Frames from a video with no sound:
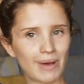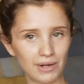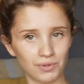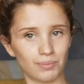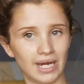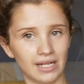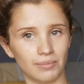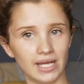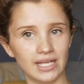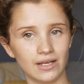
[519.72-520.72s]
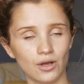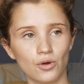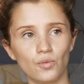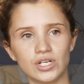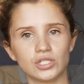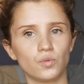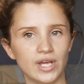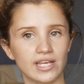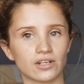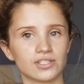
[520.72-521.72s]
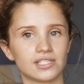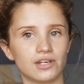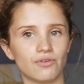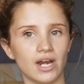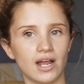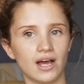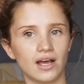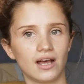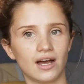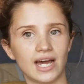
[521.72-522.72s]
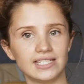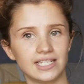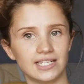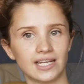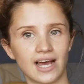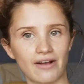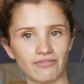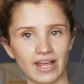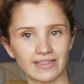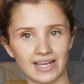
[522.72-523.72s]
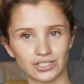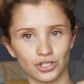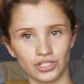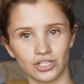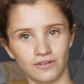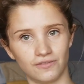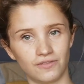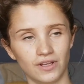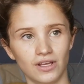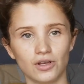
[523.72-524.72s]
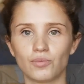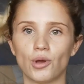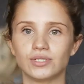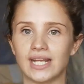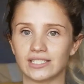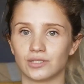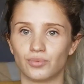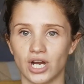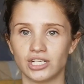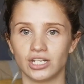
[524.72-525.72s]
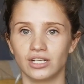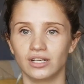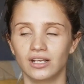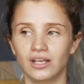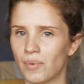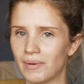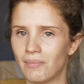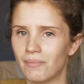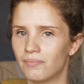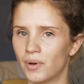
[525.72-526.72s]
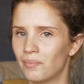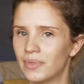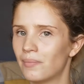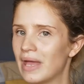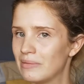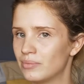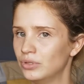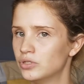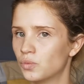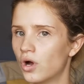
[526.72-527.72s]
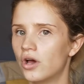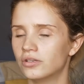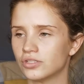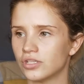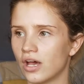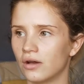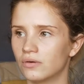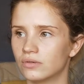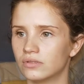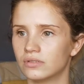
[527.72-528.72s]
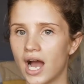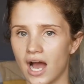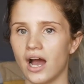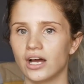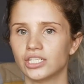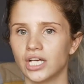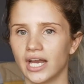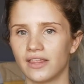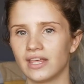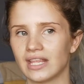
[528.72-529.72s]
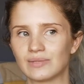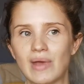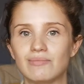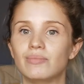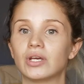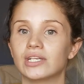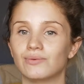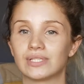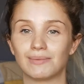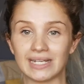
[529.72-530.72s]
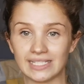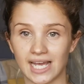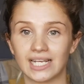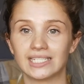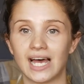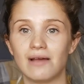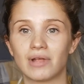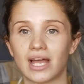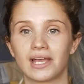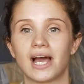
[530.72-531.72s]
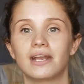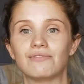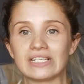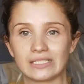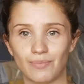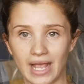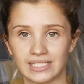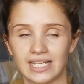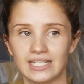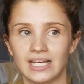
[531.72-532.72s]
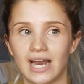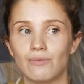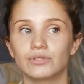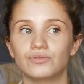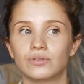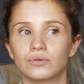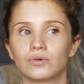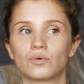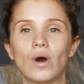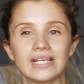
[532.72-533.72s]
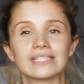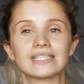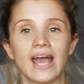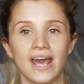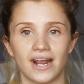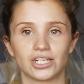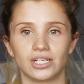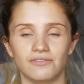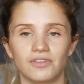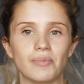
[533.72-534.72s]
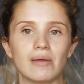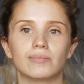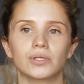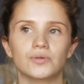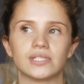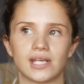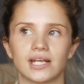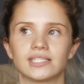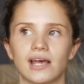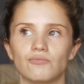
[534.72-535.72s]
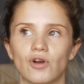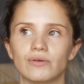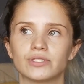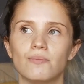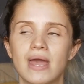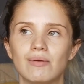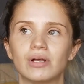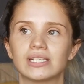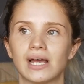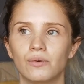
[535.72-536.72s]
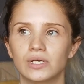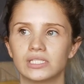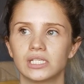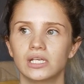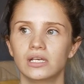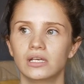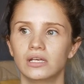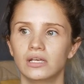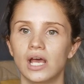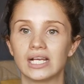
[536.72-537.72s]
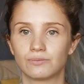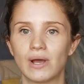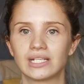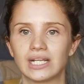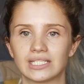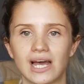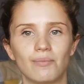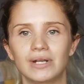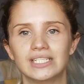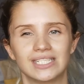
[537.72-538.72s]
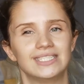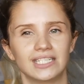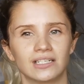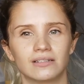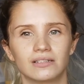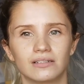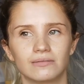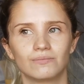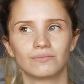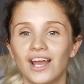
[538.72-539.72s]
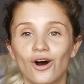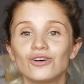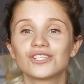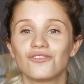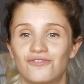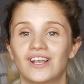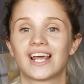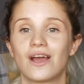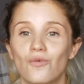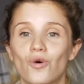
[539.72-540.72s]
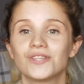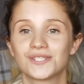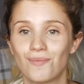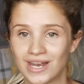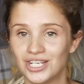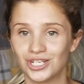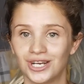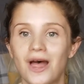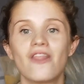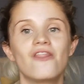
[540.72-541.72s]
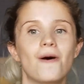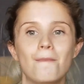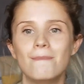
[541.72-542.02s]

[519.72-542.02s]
bad with Penelope, which is weird considering I did have like that touch of postnatal depression, but the baby blues weren't so harsh, and I think that's maybe because it was my second time. Like, I kind of expected, and I was quite scared actually for the baby blues the second time around, so maybe because I was expecting it to happen, it just didn't. I also feel like I want to mention the